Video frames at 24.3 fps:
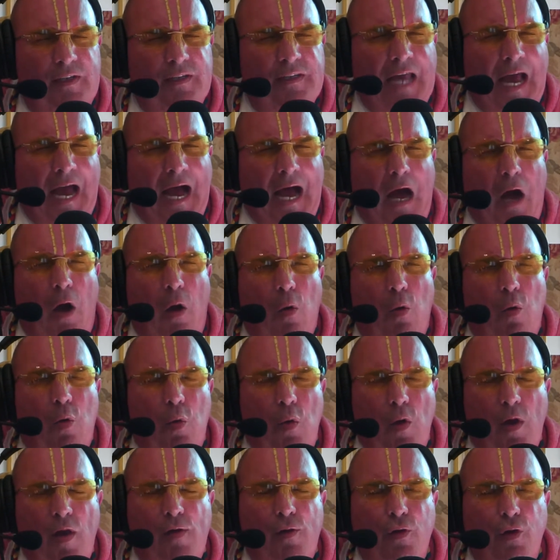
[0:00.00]
how
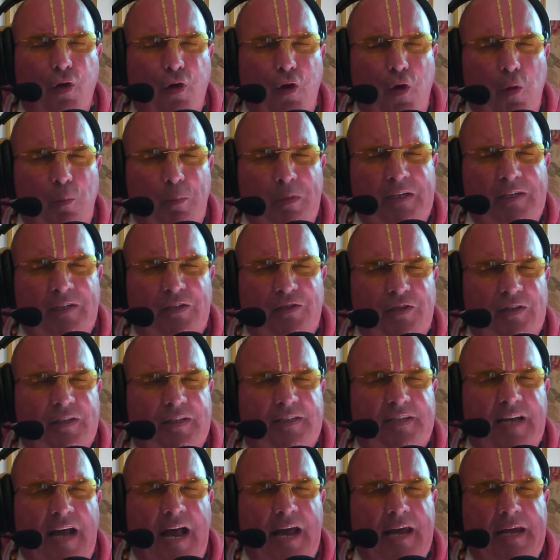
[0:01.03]
human
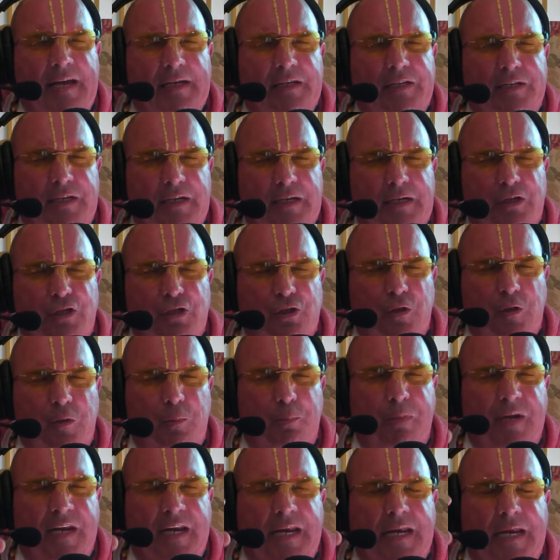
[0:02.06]
society
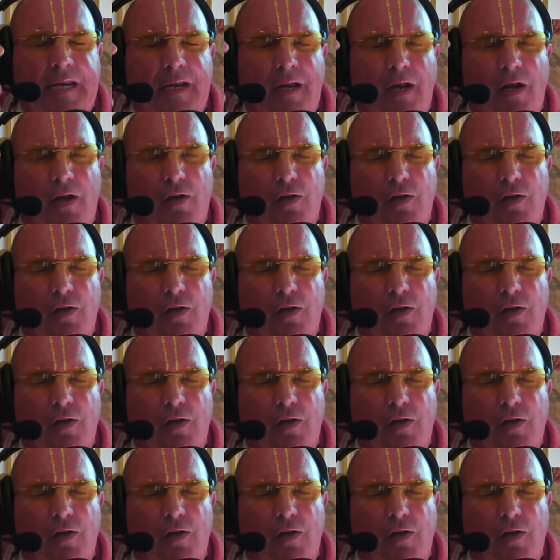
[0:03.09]
should be